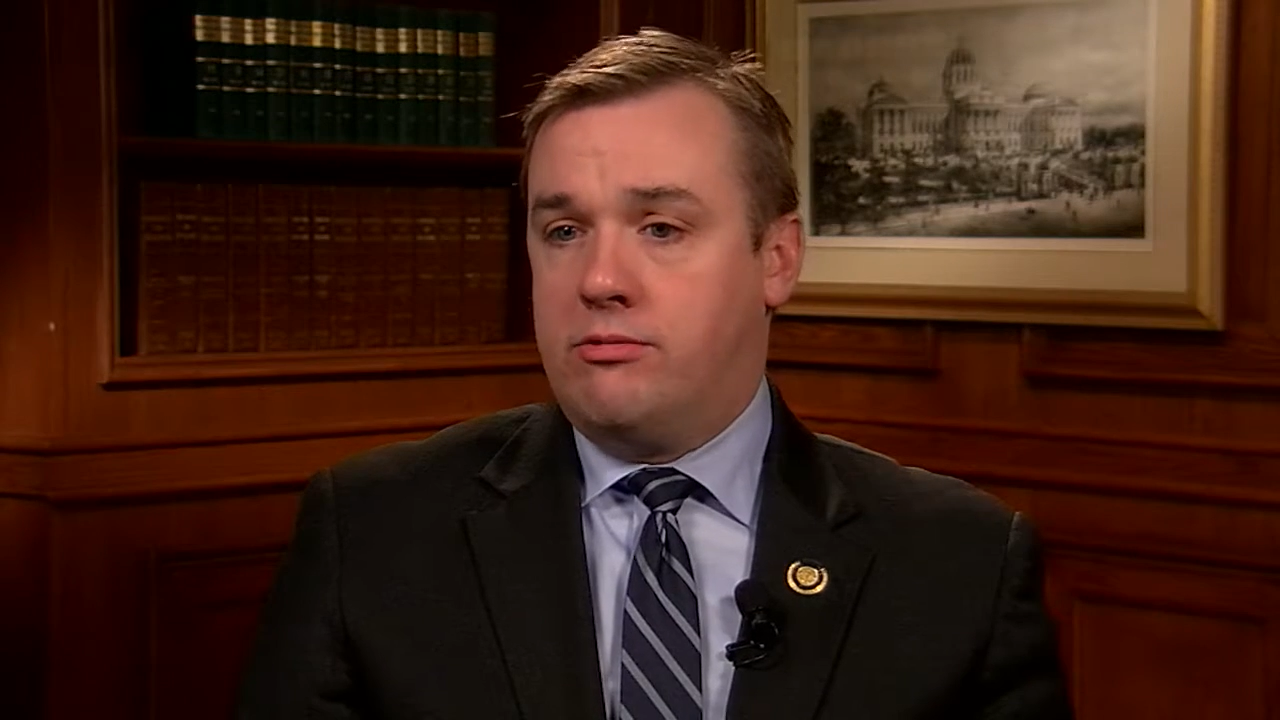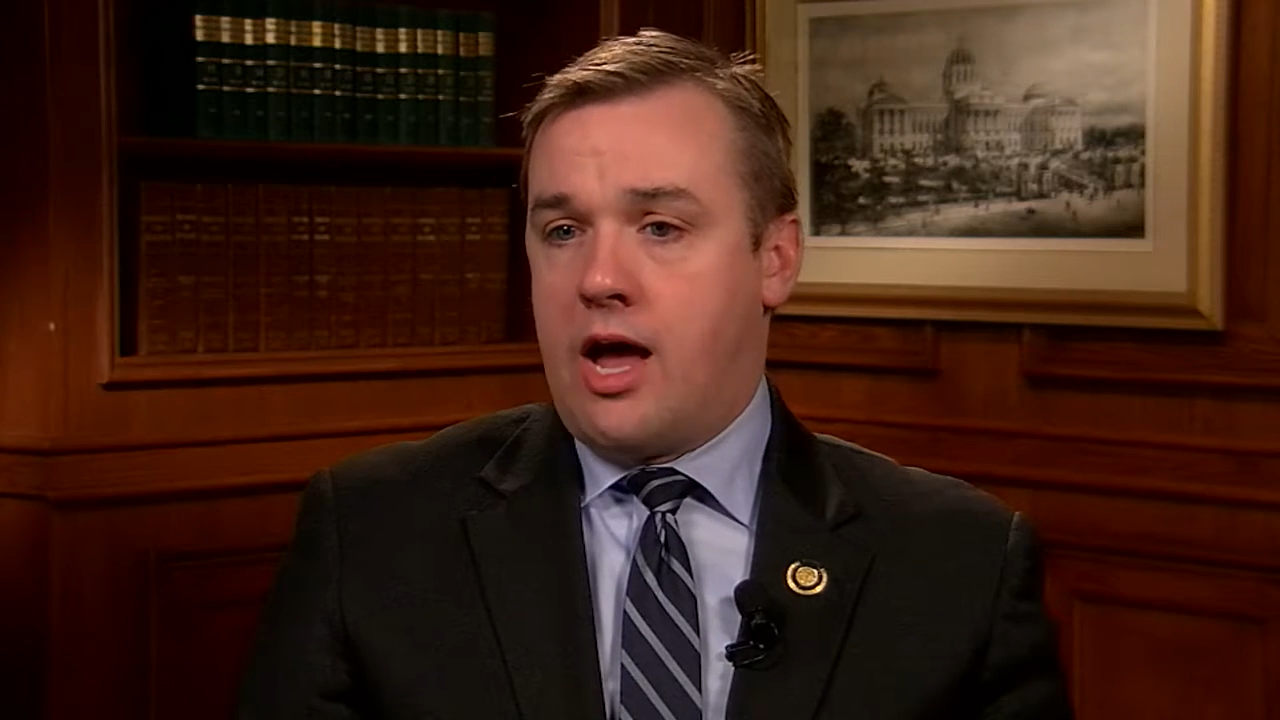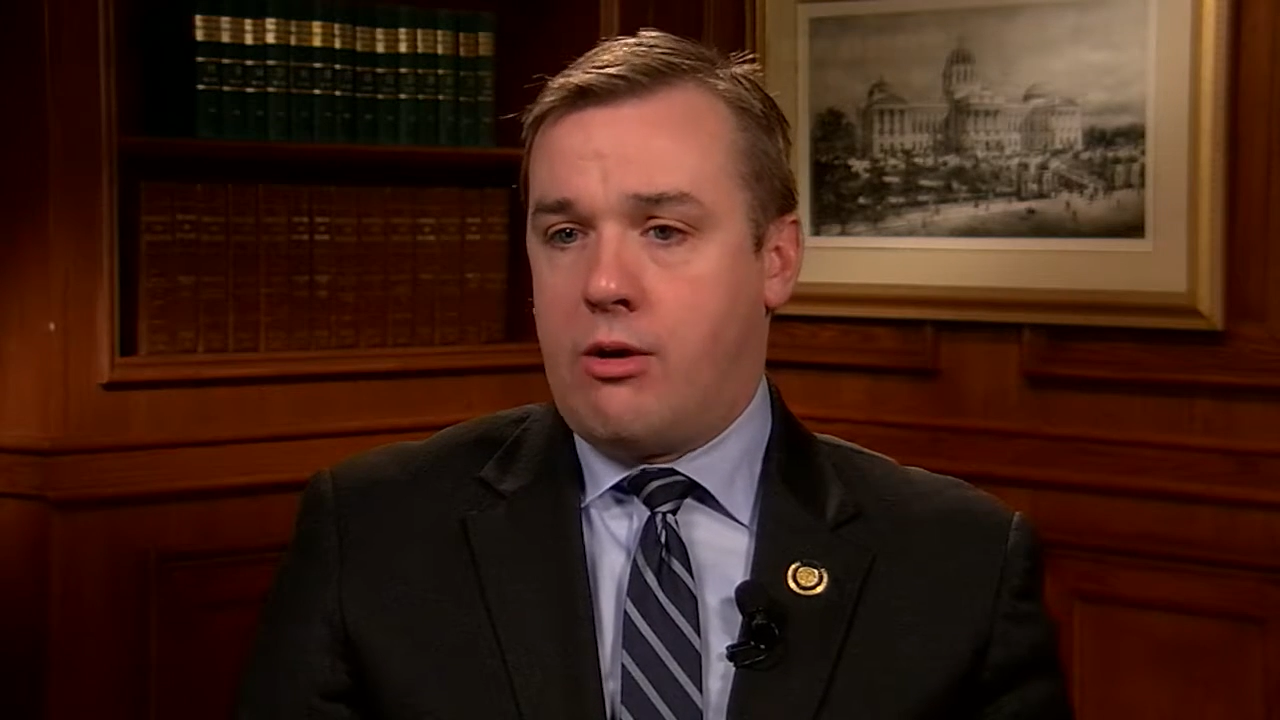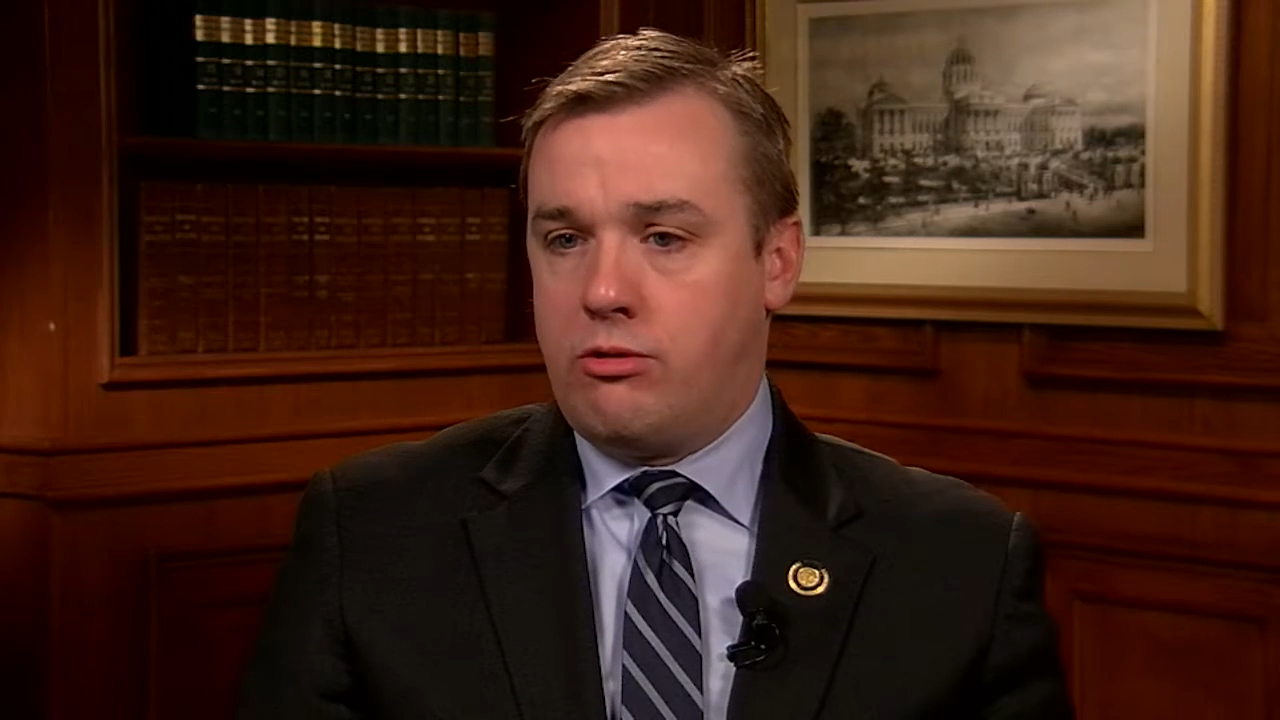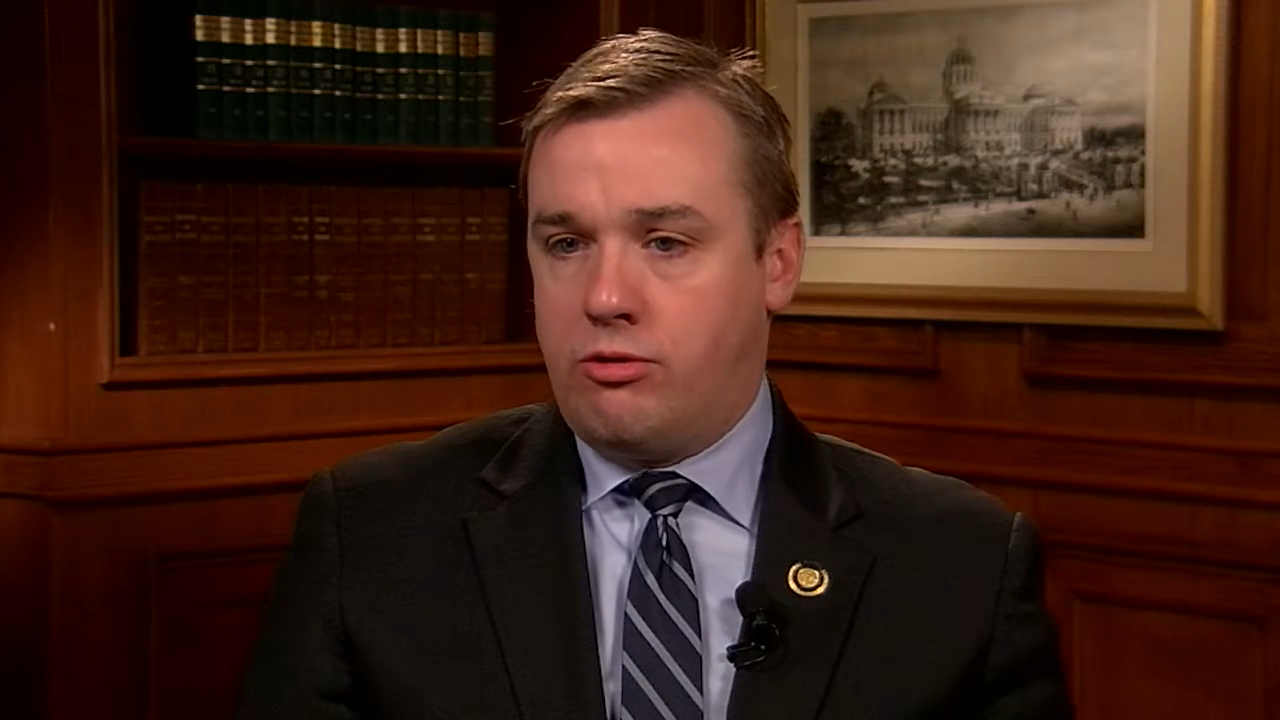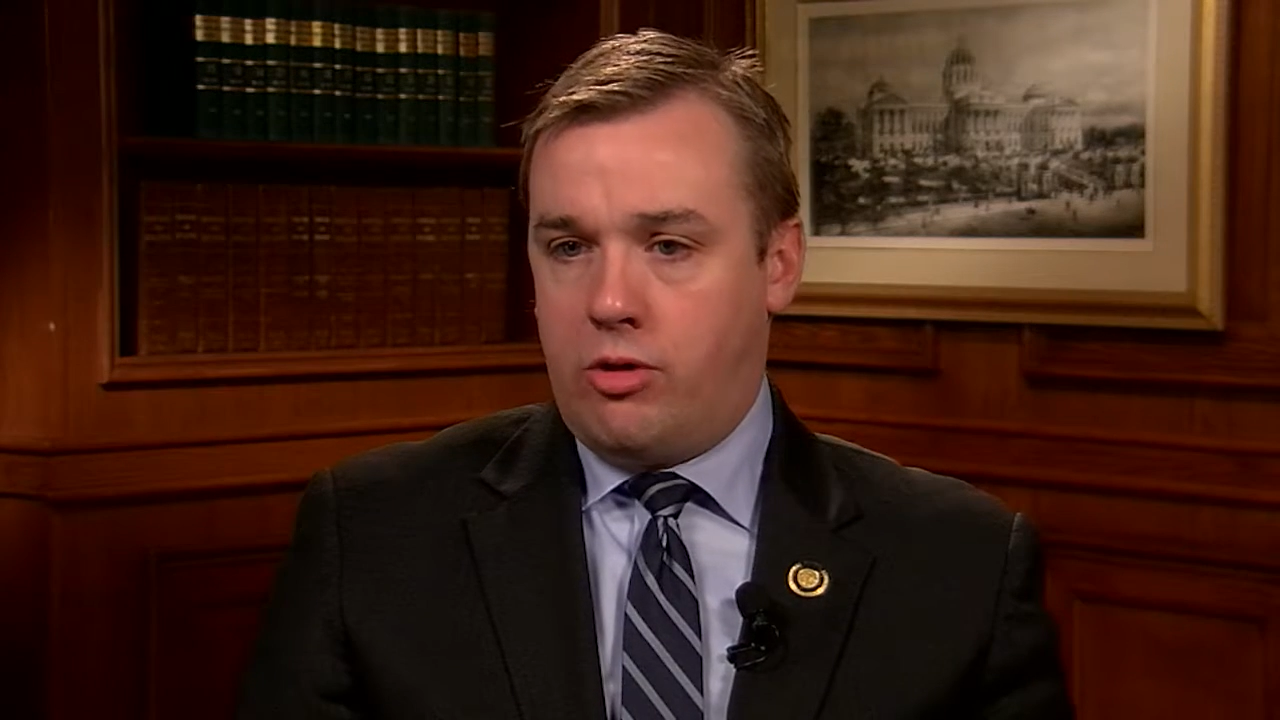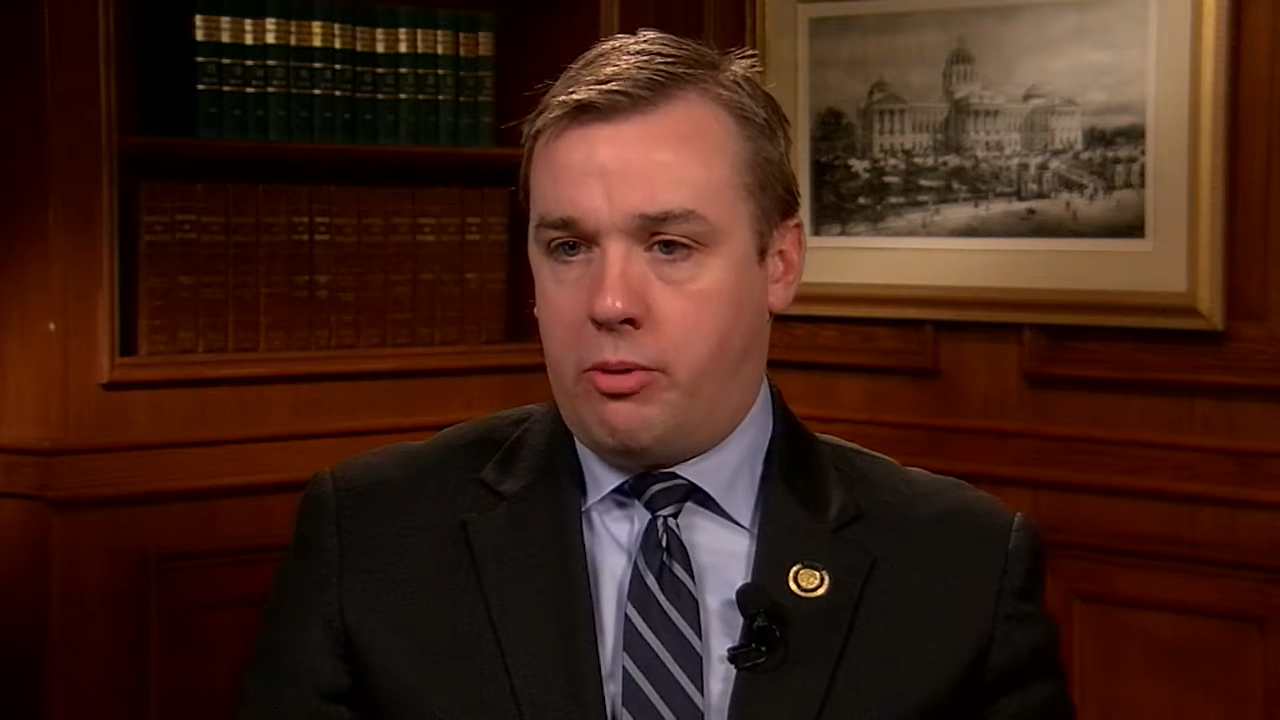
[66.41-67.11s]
dollars to the